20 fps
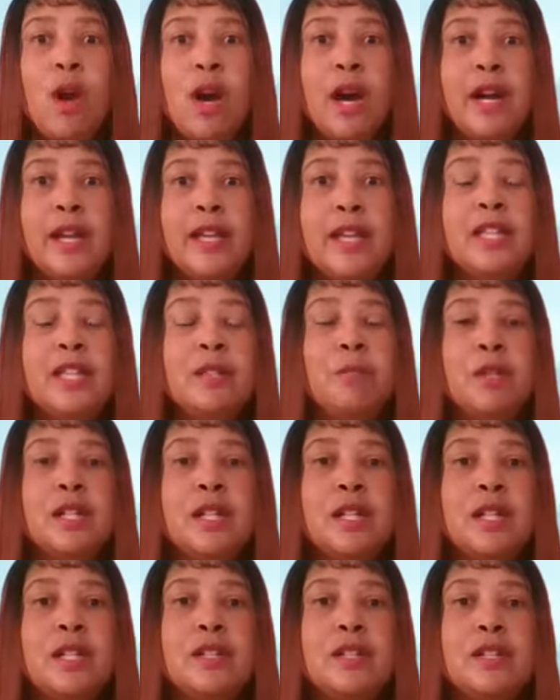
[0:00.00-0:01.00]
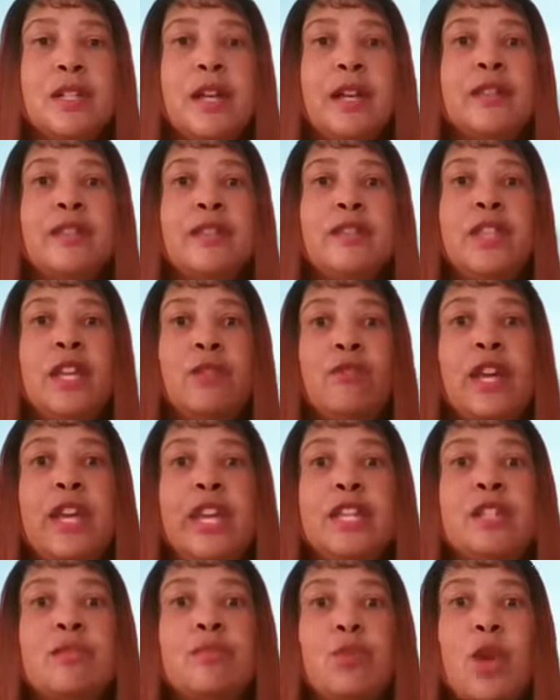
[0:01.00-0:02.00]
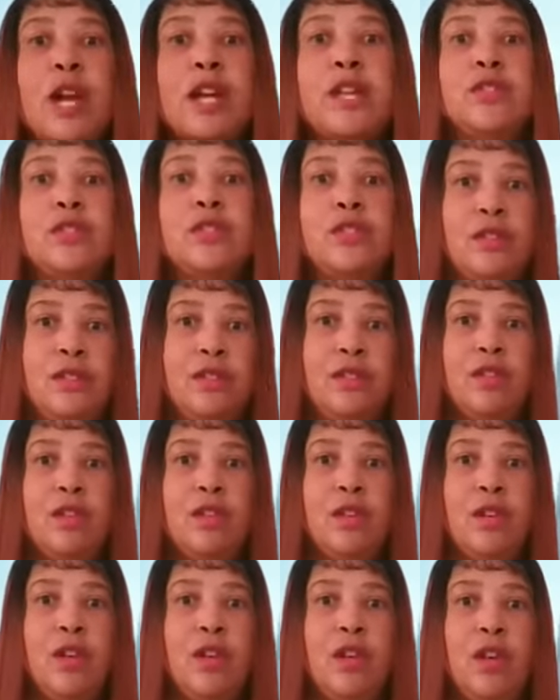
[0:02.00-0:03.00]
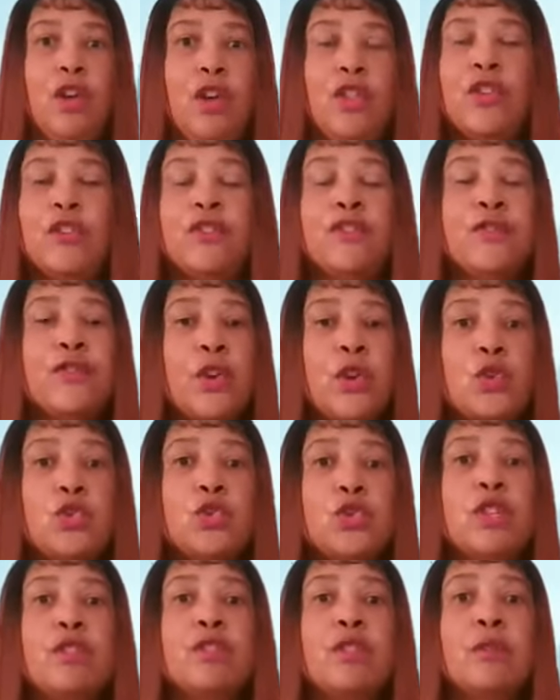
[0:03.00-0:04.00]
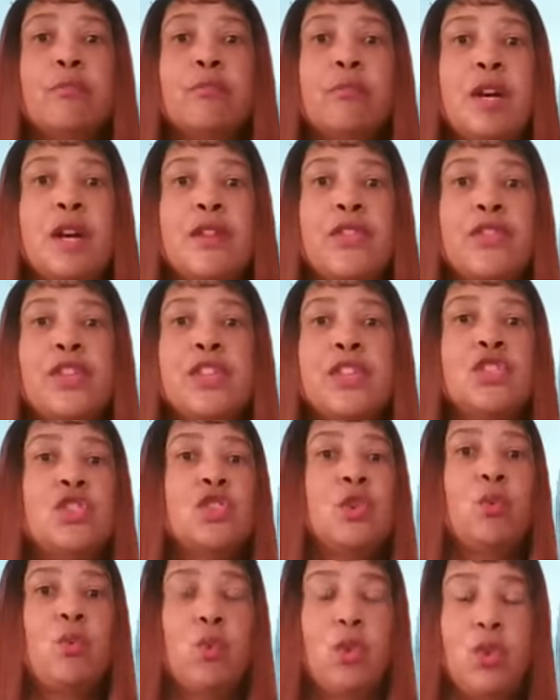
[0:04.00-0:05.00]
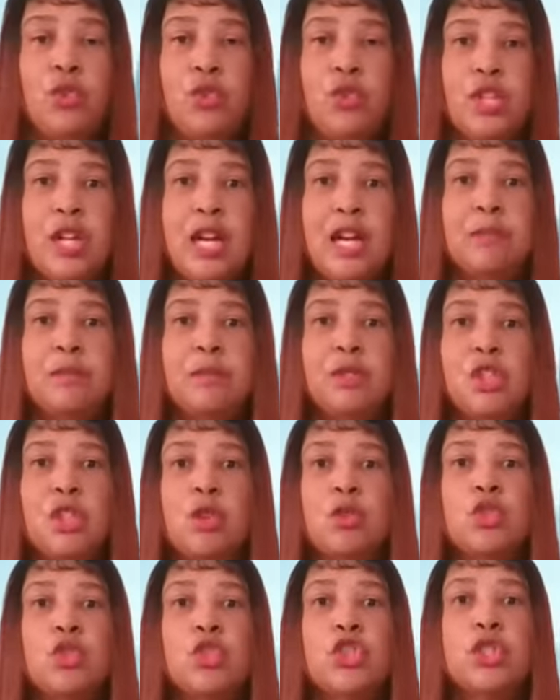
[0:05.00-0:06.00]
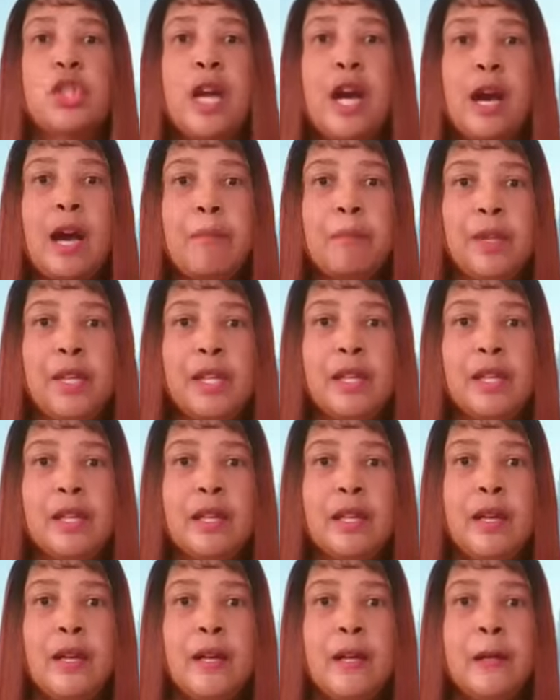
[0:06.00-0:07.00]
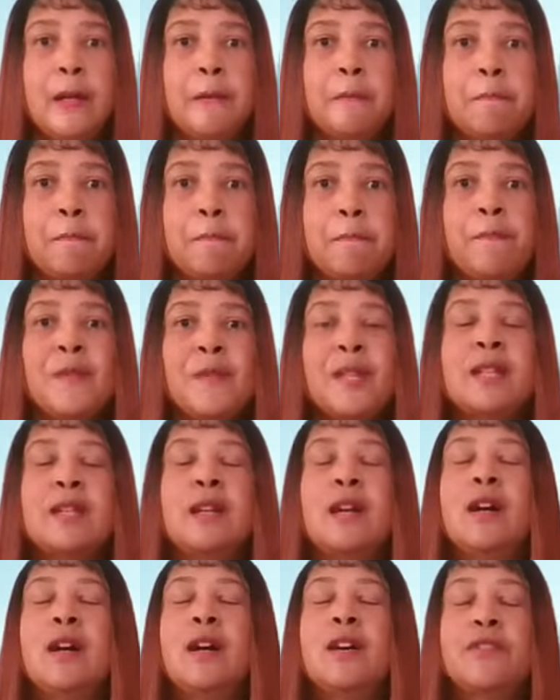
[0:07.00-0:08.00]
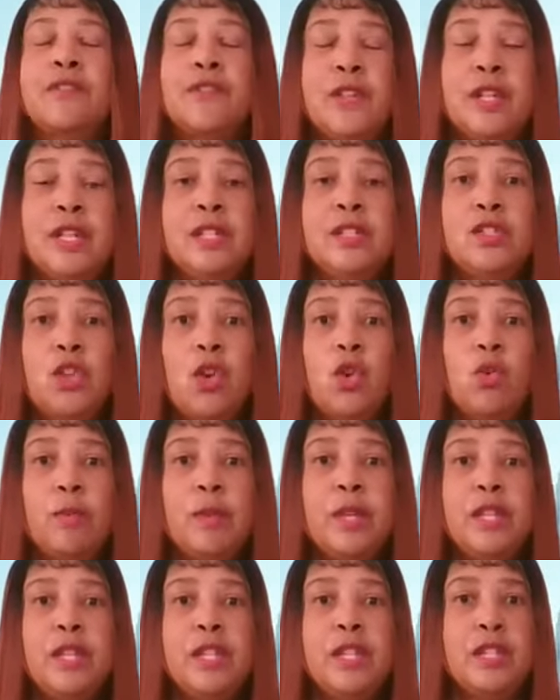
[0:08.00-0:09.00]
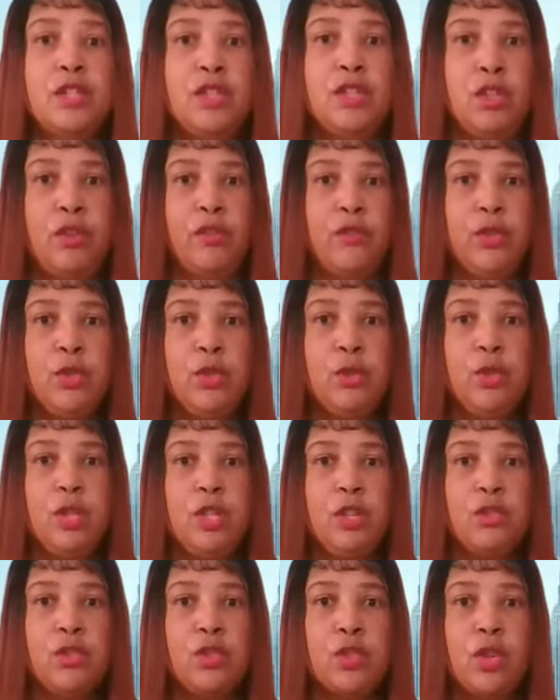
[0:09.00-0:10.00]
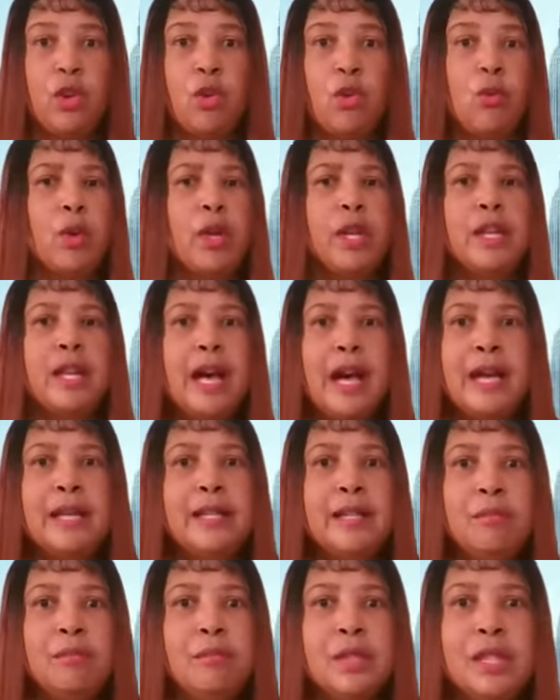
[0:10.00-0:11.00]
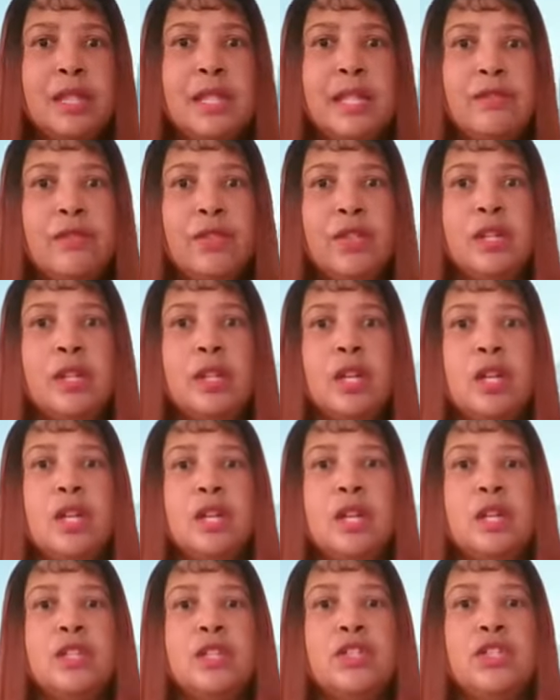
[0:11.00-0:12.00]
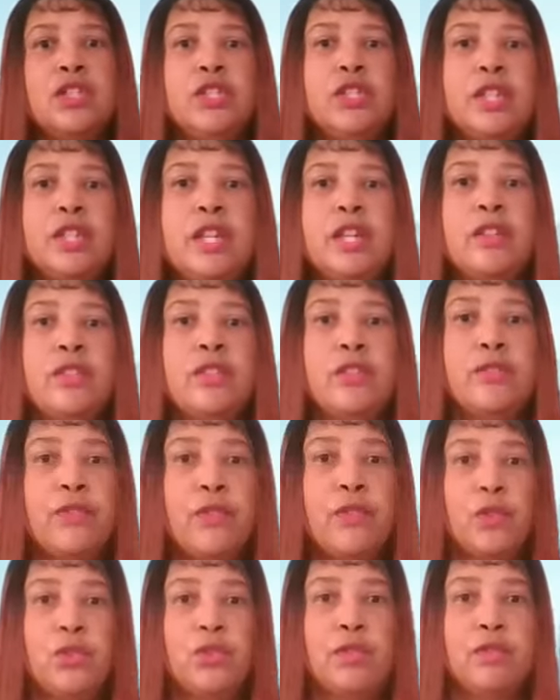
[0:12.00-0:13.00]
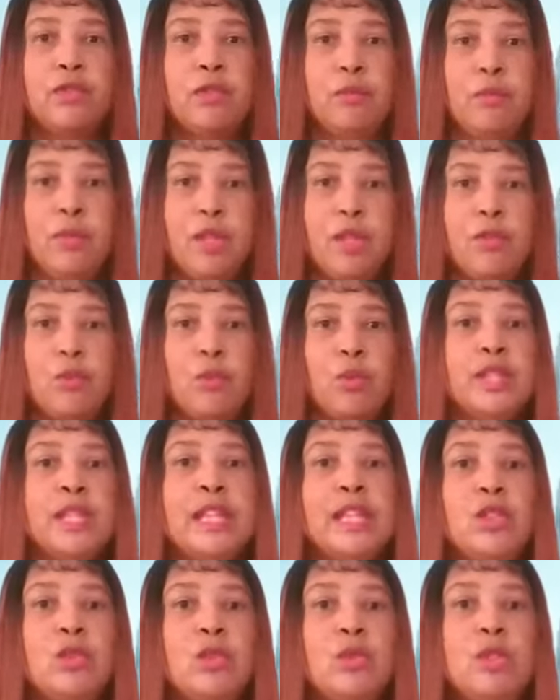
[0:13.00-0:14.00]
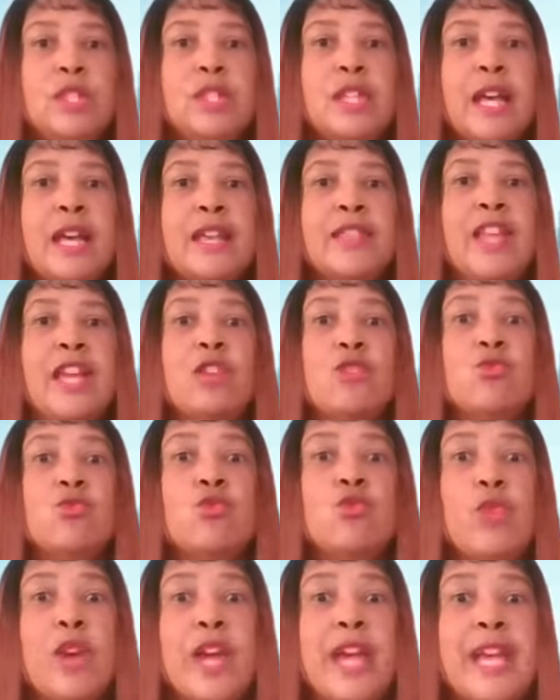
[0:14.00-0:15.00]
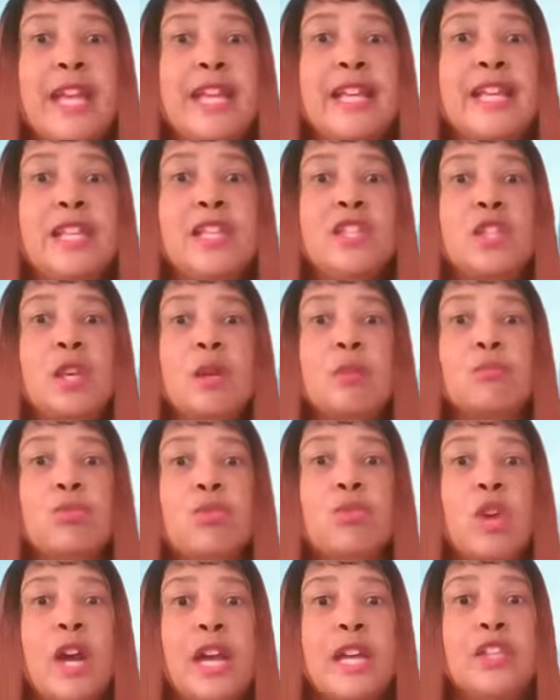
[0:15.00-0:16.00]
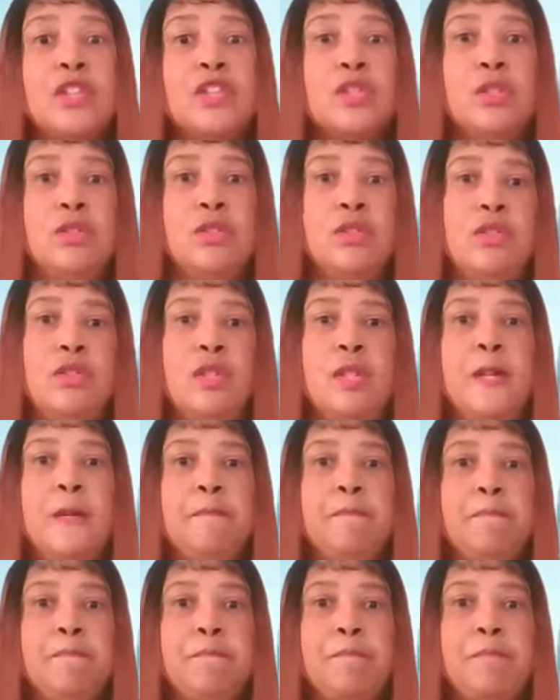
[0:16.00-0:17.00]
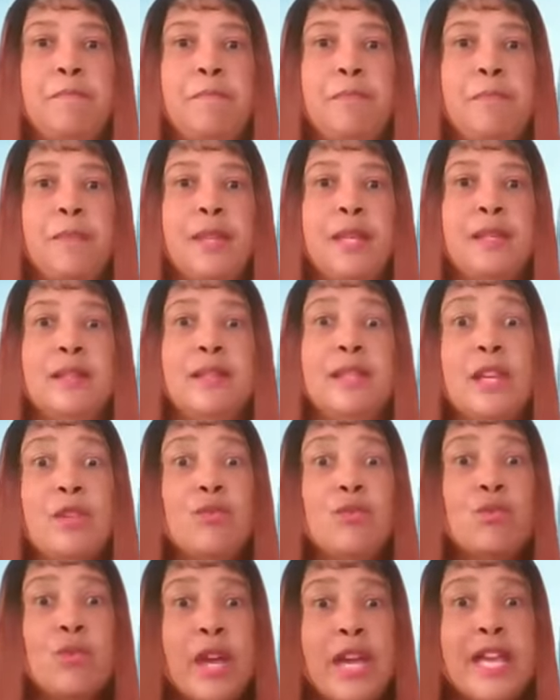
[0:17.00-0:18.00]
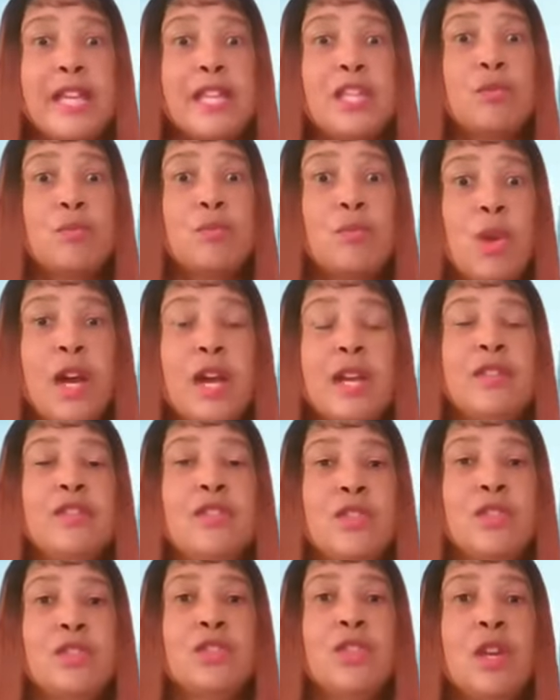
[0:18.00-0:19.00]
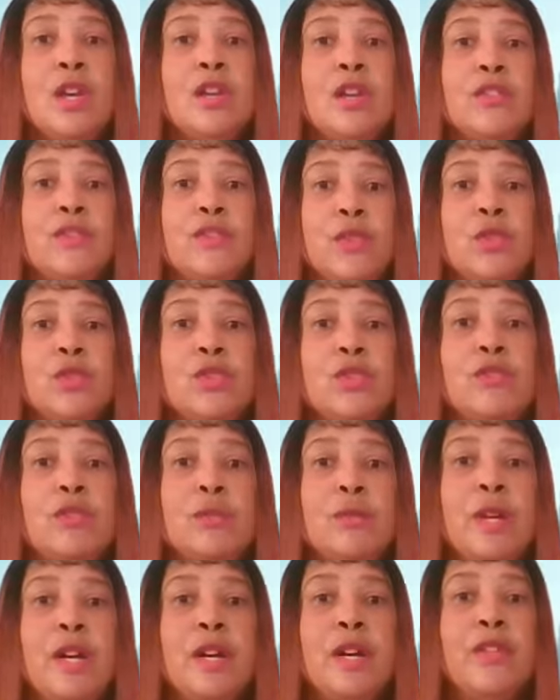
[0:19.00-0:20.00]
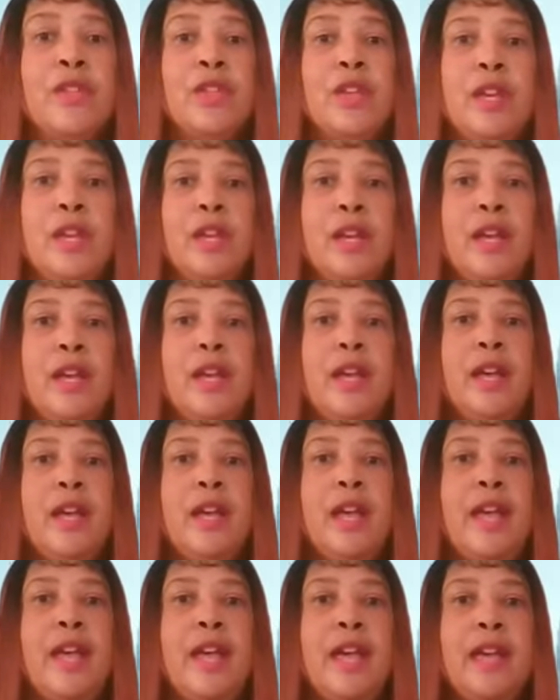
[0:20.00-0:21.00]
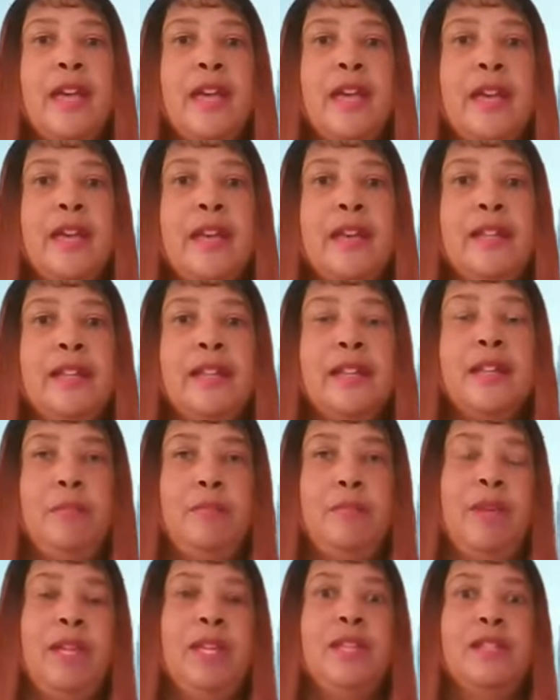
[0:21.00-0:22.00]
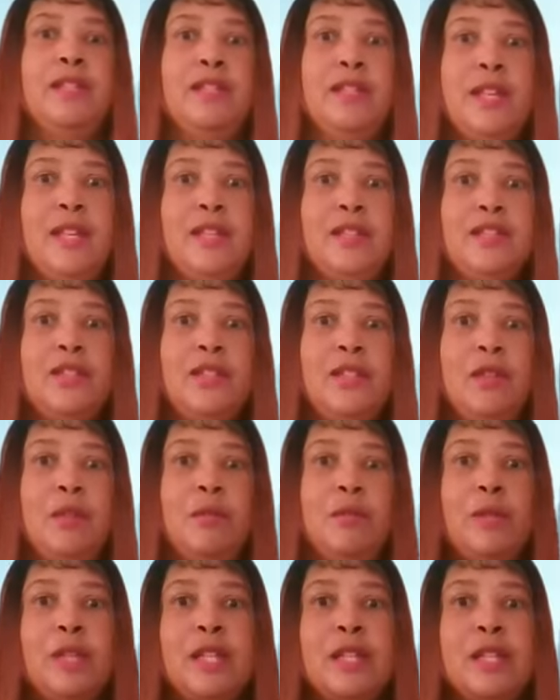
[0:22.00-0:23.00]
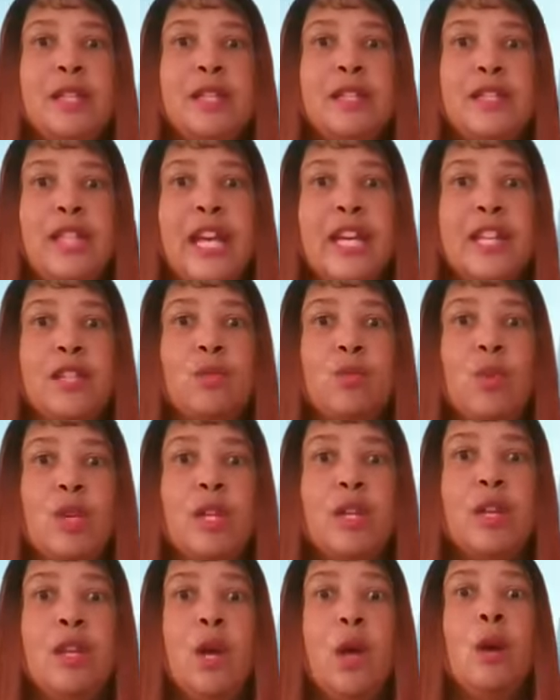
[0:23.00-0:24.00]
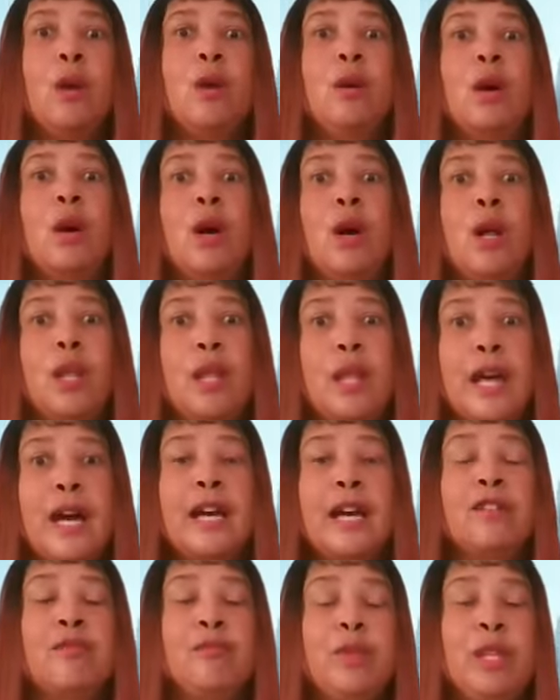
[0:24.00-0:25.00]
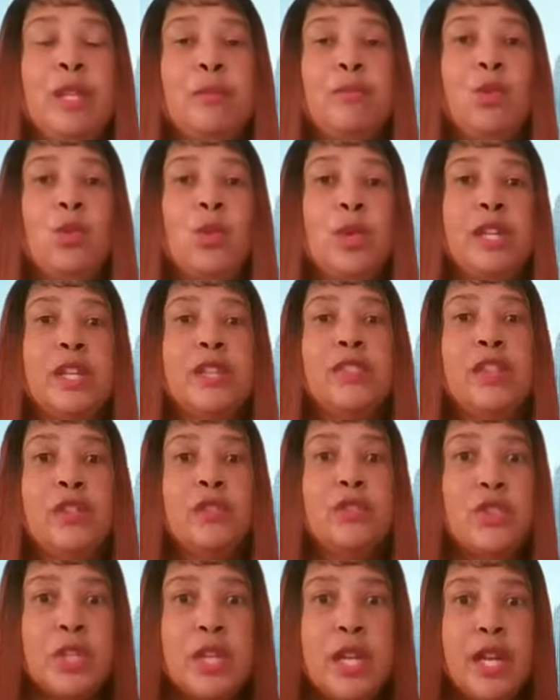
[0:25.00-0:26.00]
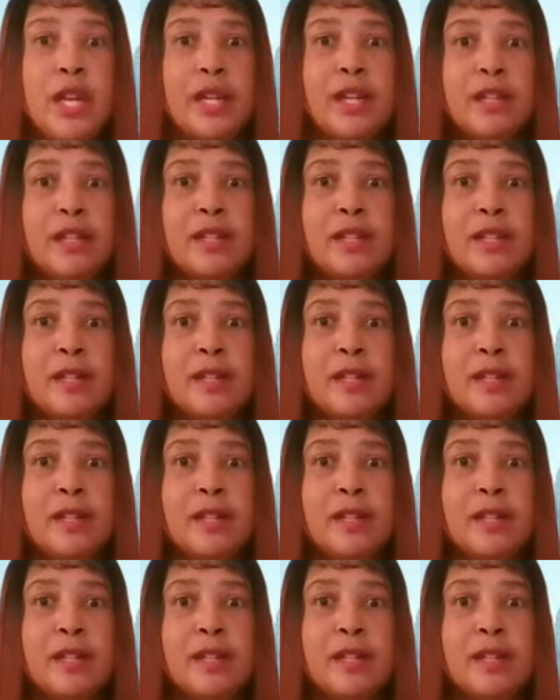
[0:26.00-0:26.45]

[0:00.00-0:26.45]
why is because they raise prices. The first of the month is the worst time to go shopping. A friend told me this a few years ago, and I didn't believe it. She said the first of the month, what they do is they raise prices. They raise prices the first of the month. And it makes sense because that's when a lot of people get their check.